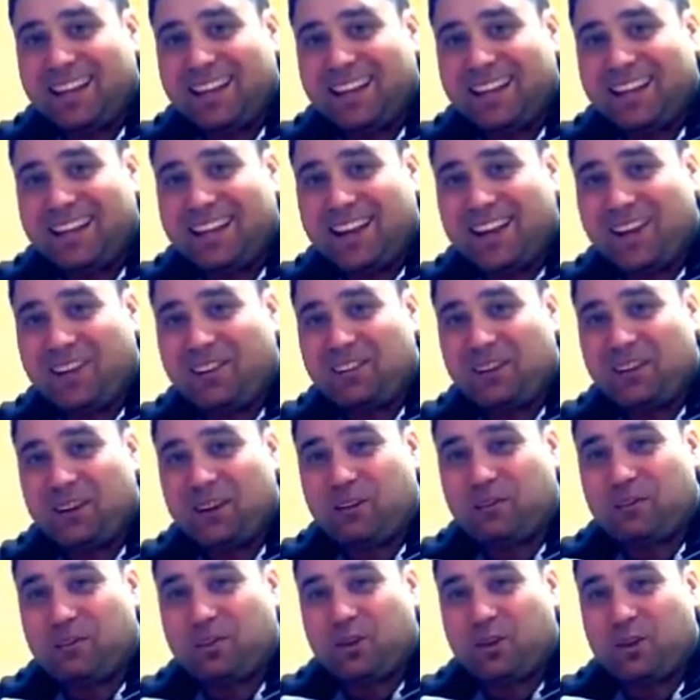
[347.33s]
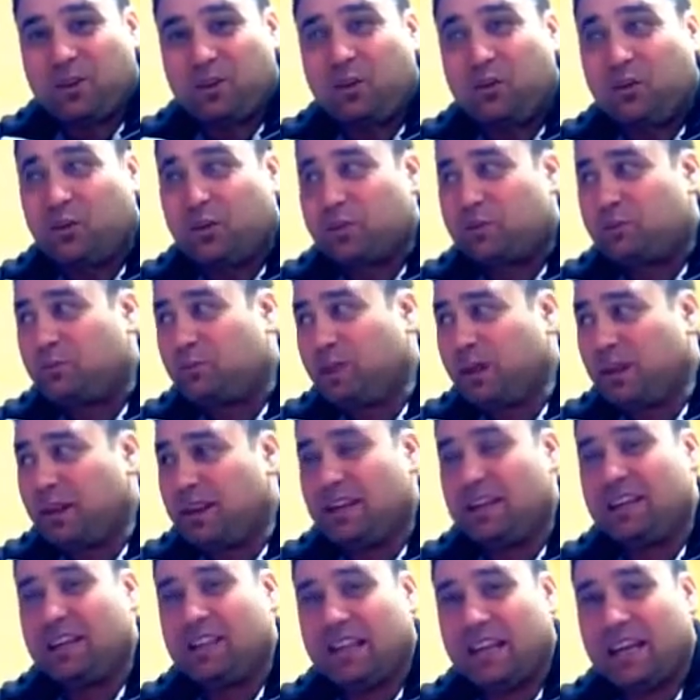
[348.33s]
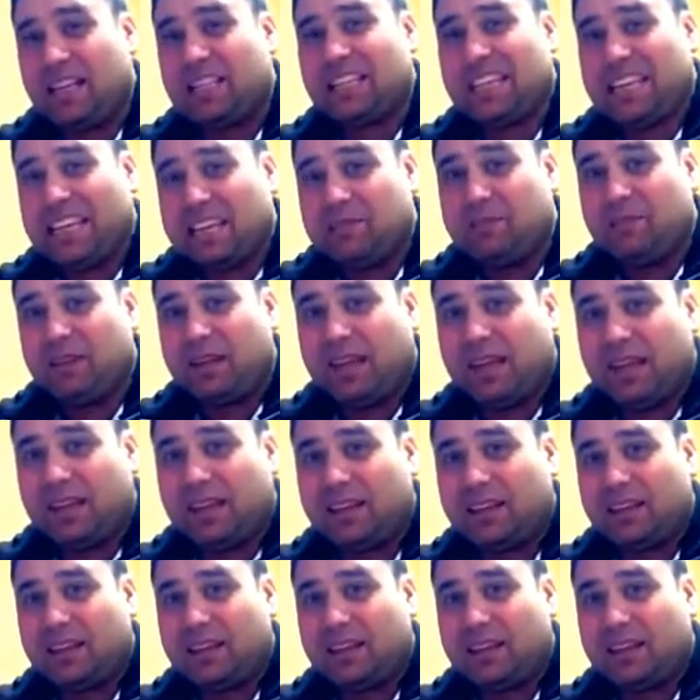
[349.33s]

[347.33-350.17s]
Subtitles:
now that I've got all this beer in there, it's heavy,